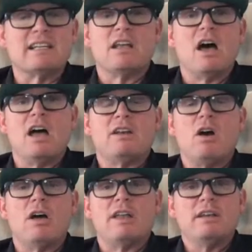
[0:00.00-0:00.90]
and
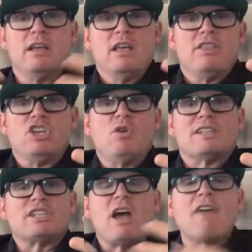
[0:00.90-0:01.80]
the
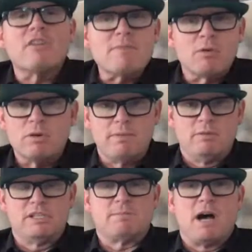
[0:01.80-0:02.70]
US government would
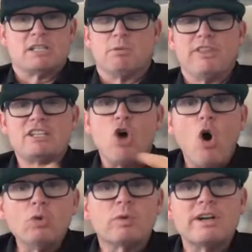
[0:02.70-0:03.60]
be responsible. They
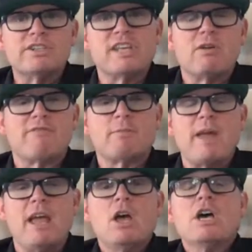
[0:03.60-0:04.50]
told renters they don't have to
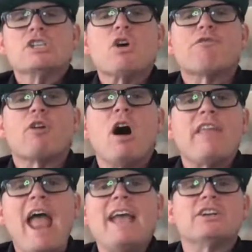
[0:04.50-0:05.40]
pay. So for all
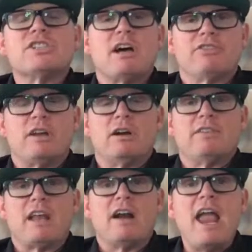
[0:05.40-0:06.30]
the haters out there
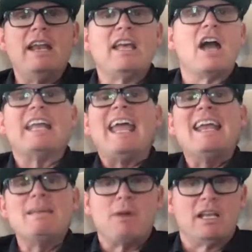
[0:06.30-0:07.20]
that are hating on
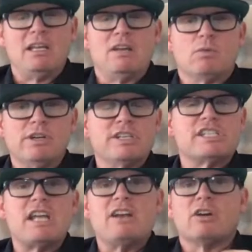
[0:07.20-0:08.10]
anybody in real
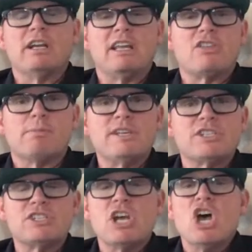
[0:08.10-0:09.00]
estate or any other
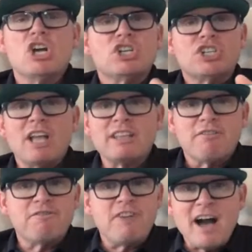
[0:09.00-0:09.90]
business, shut the
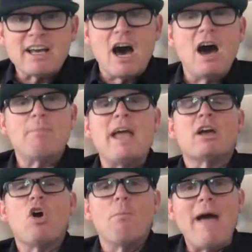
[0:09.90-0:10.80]
fuck up
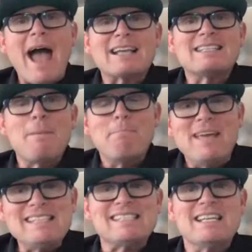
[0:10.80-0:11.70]
and go back to
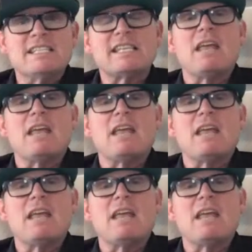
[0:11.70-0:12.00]
business